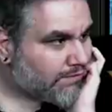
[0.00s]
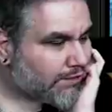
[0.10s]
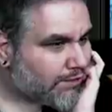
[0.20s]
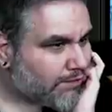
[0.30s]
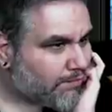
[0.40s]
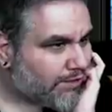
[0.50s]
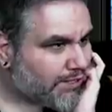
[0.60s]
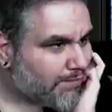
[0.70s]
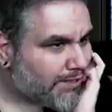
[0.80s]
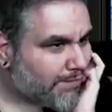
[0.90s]
Oh,
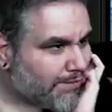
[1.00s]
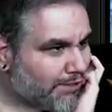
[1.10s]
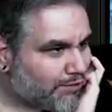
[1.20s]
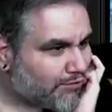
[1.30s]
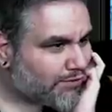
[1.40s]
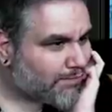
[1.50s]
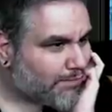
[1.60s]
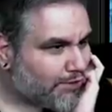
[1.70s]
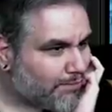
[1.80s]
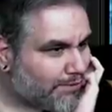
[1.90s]
play by Mishra's
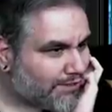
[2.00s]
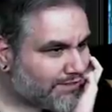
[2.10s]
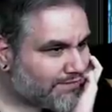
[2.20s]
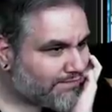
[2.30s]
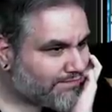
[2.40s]
Blue Bull.